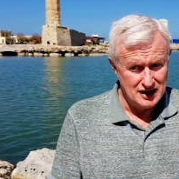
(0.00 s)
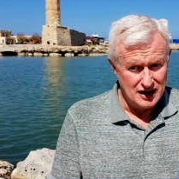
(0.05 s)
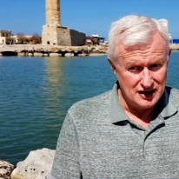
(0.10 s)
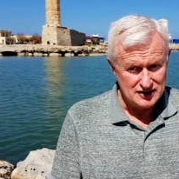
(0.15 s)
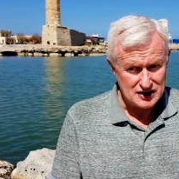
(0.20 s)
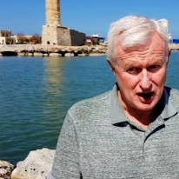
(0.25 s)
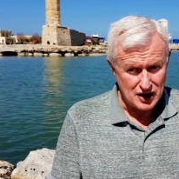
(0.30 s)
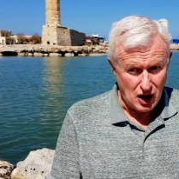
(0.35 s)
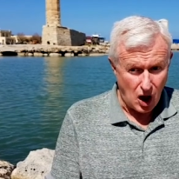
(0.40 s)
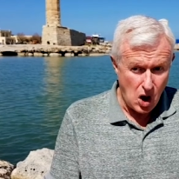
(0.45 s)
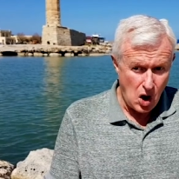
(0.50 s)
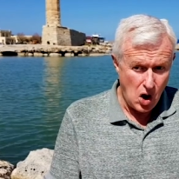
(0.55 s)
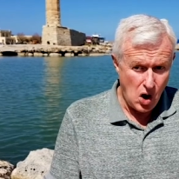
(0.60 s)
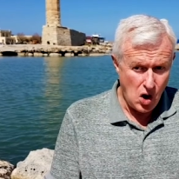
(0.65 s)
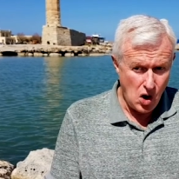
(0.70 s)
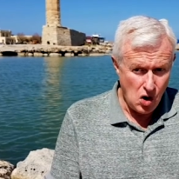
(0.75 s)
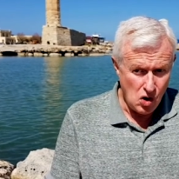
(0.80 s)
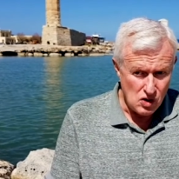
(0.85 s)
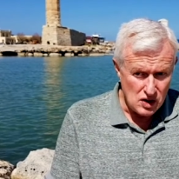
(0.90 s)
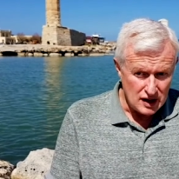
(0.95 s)
It's like,
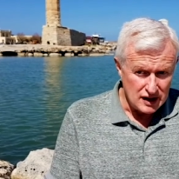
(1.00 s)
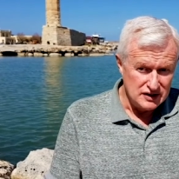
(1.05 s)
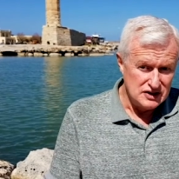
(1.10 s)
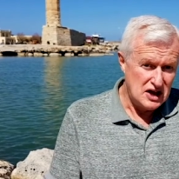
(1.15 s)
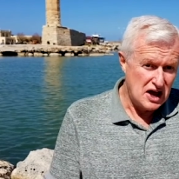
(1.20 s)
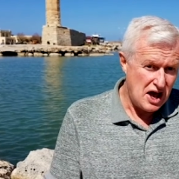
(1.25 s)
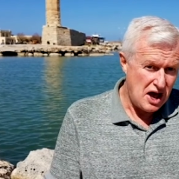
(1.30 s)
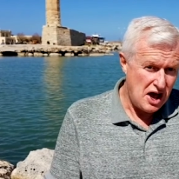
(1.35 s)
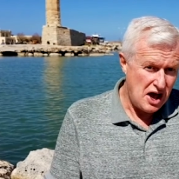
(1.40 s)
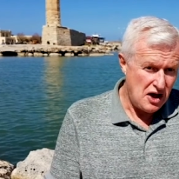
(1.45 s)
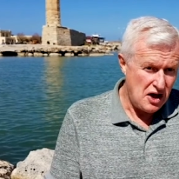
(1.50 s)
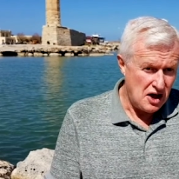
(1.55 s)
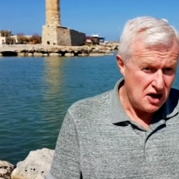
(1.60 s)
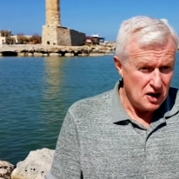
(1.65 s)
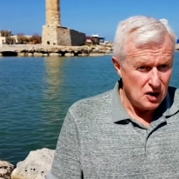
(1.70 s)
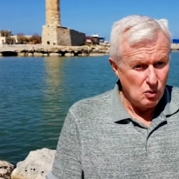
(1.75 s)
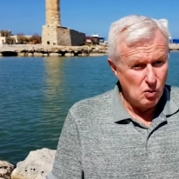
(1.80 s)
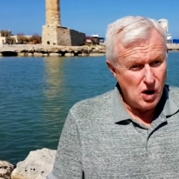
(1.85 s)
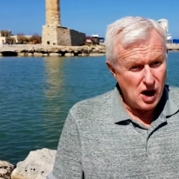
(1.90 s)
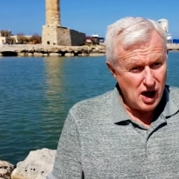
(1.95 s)
oh yeah,
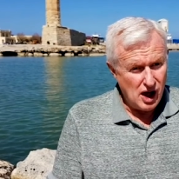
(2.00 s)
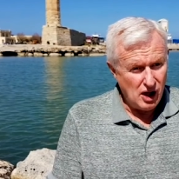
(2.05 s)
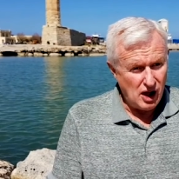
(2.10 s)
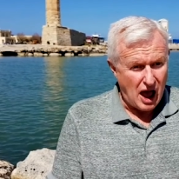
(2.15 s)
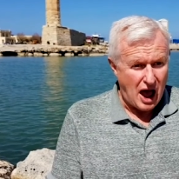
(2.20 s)
well